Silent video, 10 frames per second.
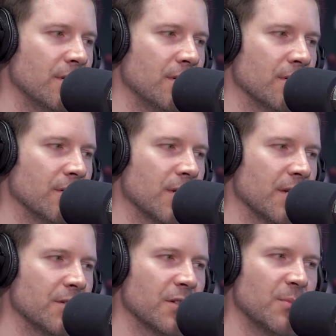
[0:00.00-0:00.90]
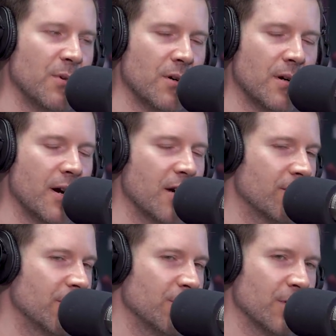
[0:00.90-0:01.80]
You know, Kendrick Lamar,
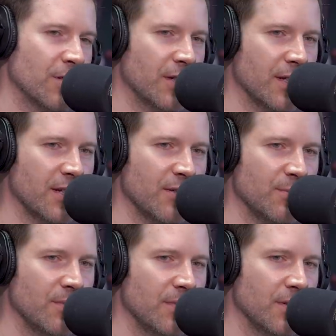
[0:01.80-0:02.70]
however you want to look at him,